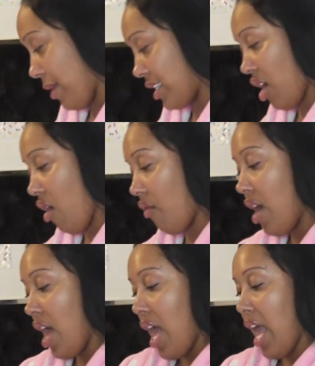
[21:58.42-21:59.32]
myself
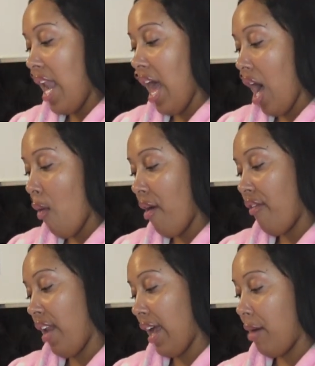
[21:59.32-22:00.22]
and now i
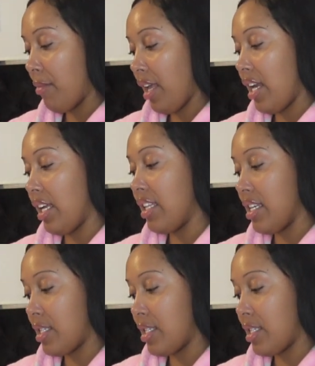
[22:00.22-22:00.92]
feel like i'm getting in the